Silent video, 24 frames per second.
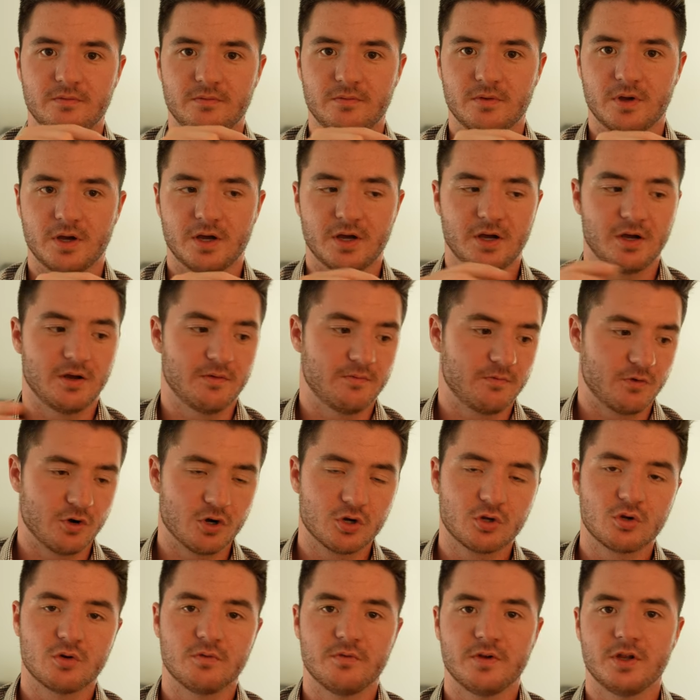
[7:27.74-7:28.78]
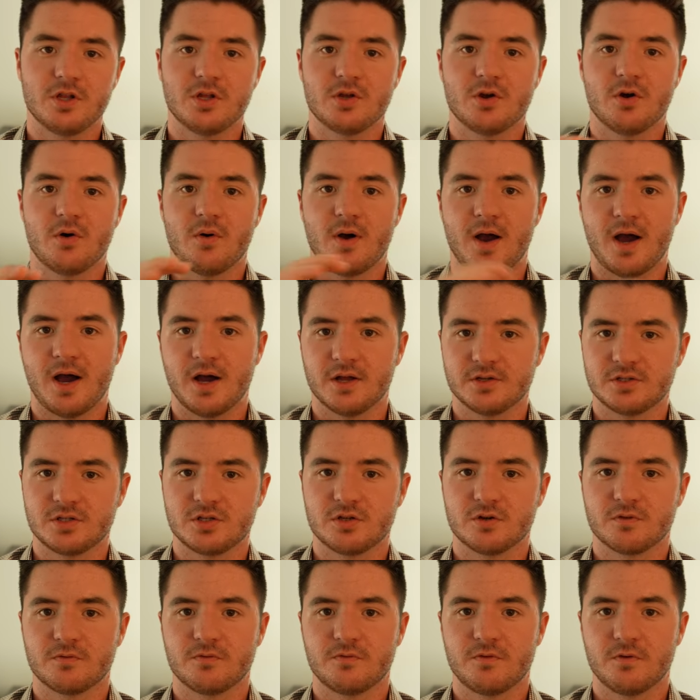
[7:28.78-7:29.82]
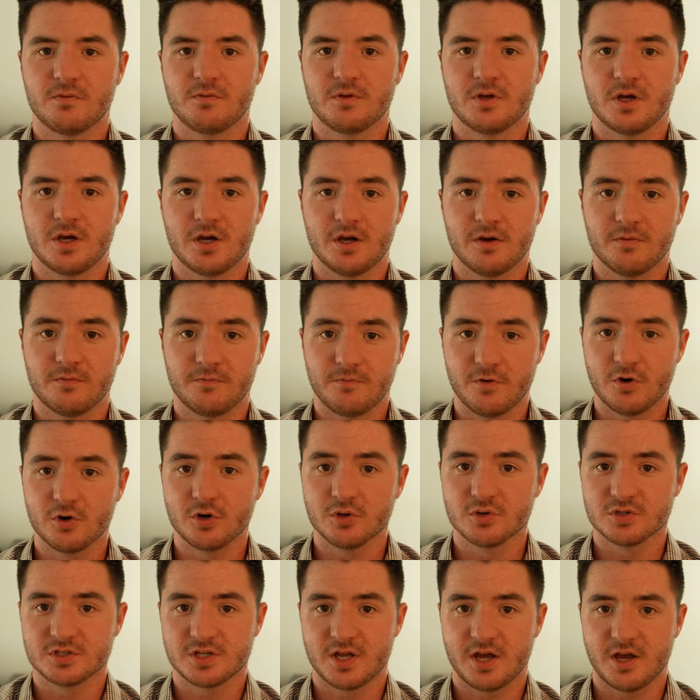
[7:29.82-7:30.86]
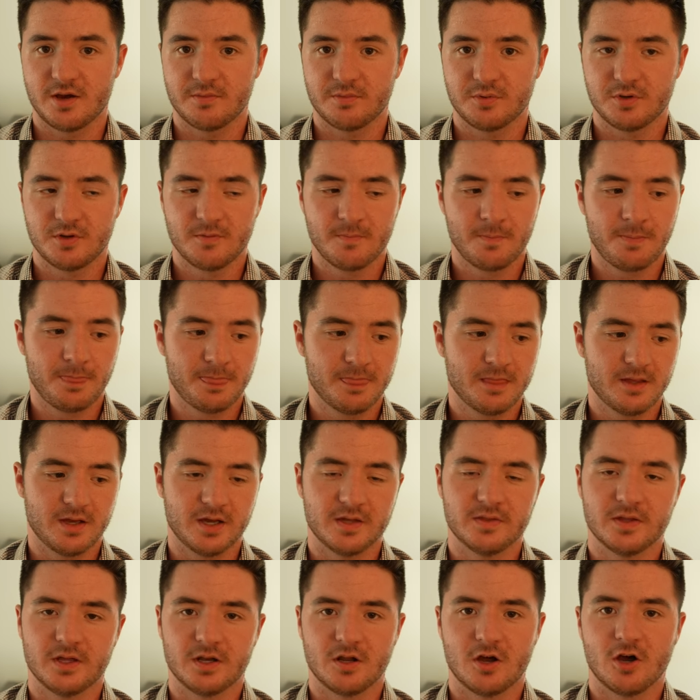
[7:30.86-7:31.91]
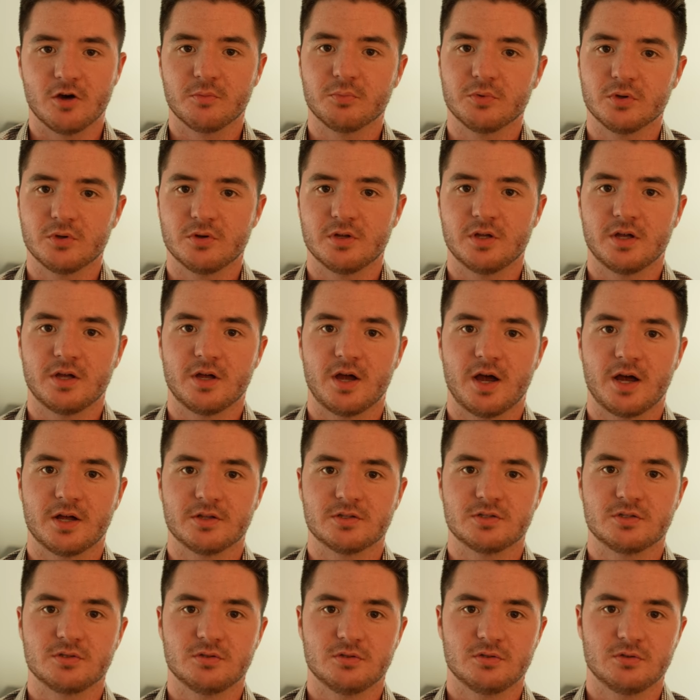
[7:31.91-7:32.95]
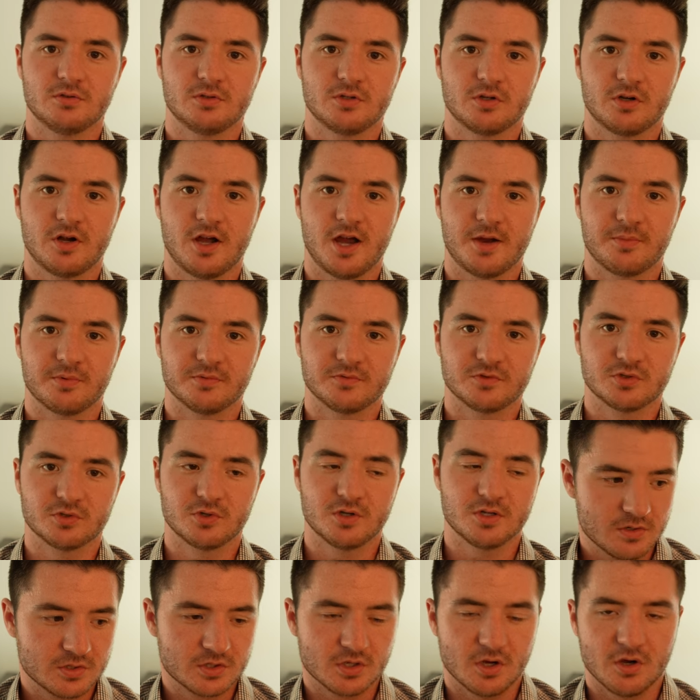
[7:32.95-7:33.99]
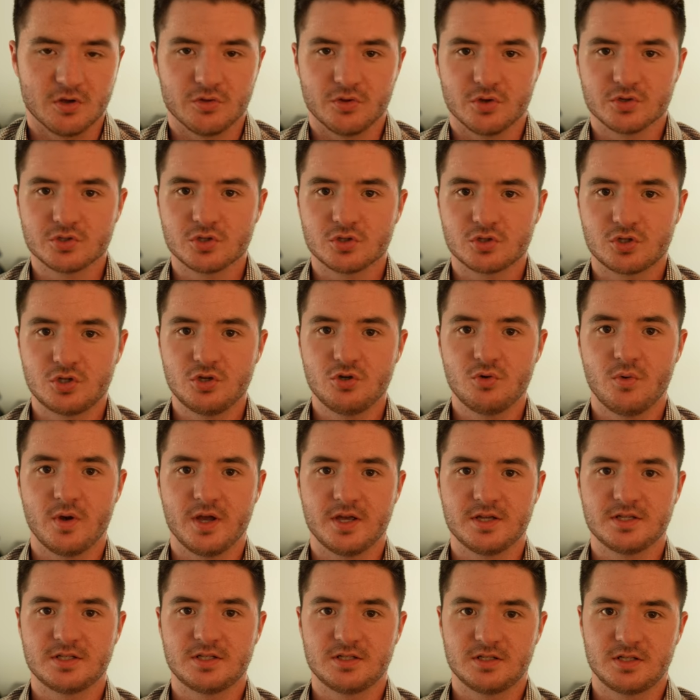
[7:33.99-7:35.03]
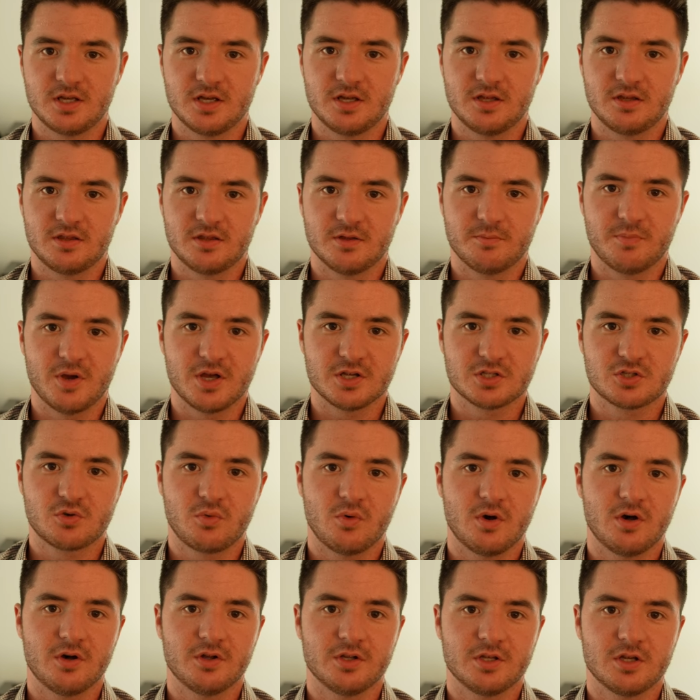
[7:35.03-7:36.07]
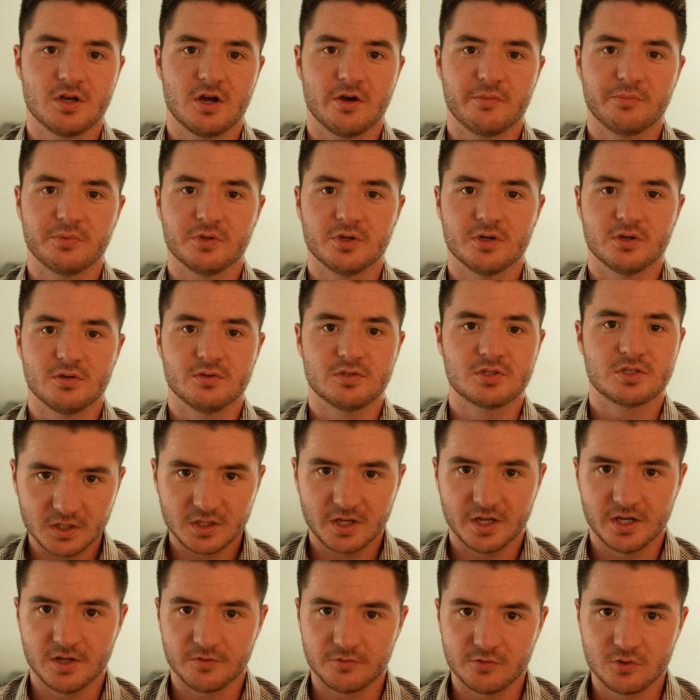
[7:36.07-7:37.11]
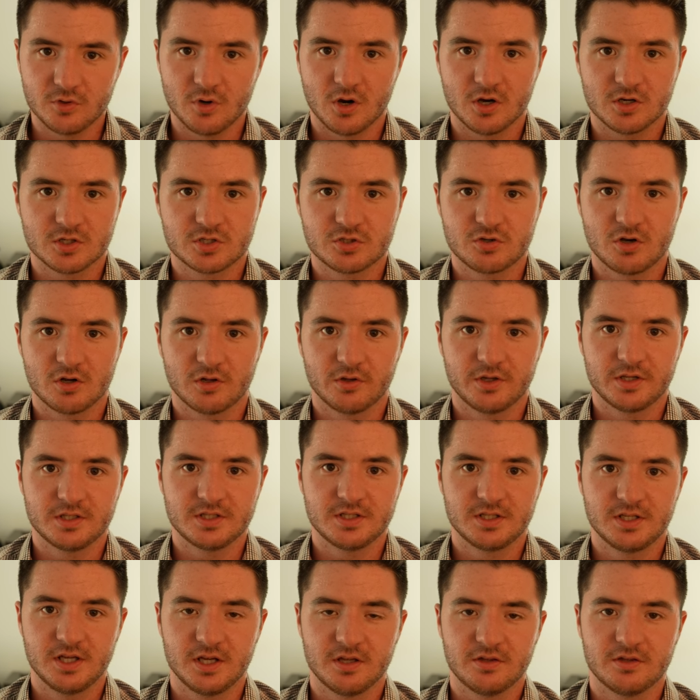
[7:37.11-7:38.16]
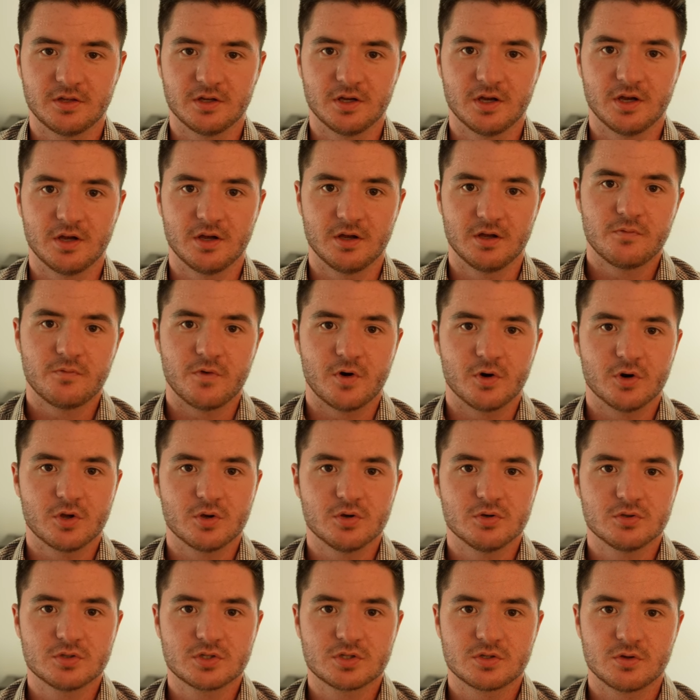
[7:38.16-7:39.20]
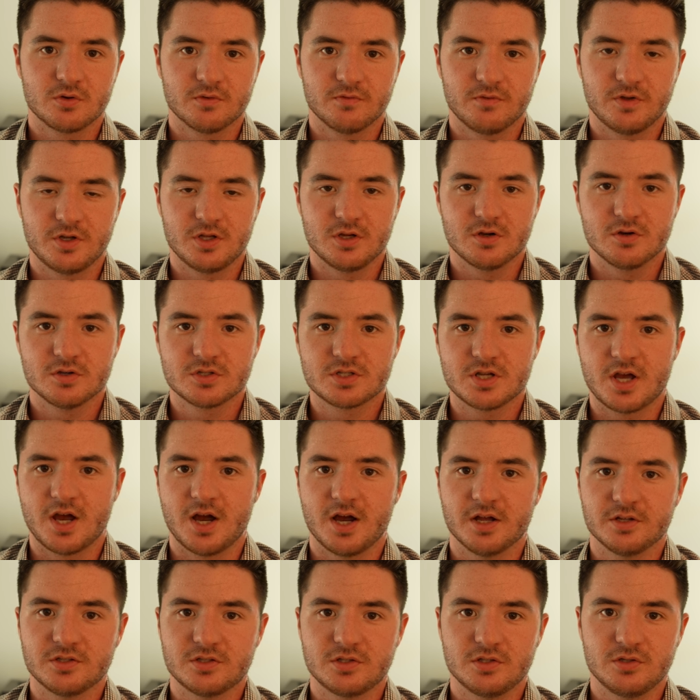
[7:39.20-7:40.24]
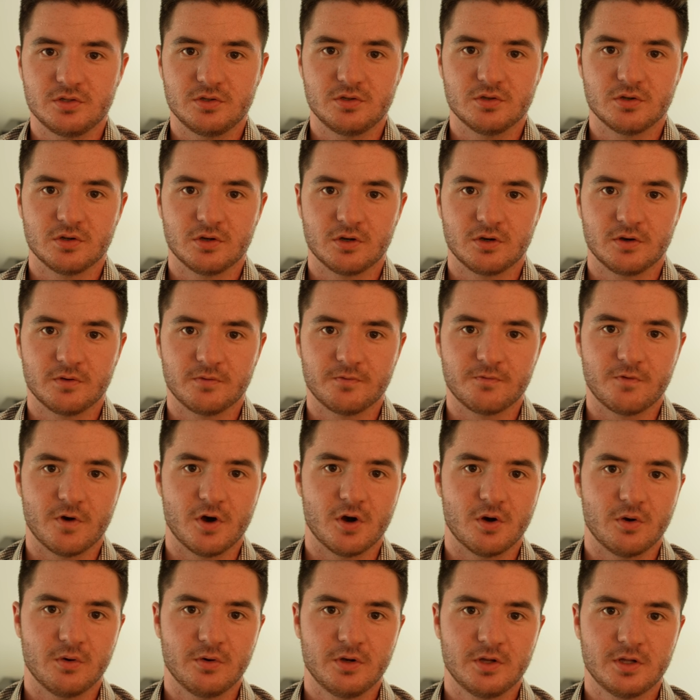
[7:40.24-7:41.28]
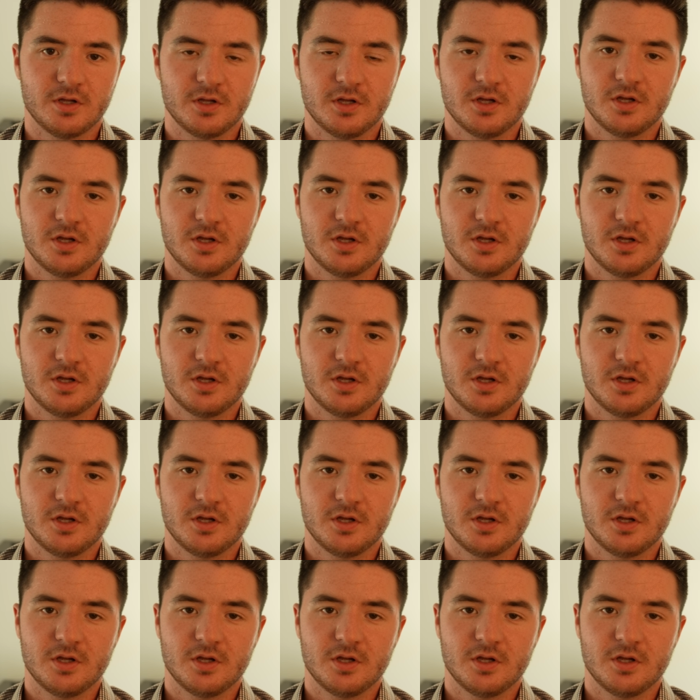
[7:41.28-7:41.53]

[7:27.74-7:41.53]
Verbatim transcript: uh, vertical video onto your uh, Photos app and then upload it onto your app of choice. So those are two ways to get the best quality uploads. And if you are struggling to get the photos or videos onto your phone,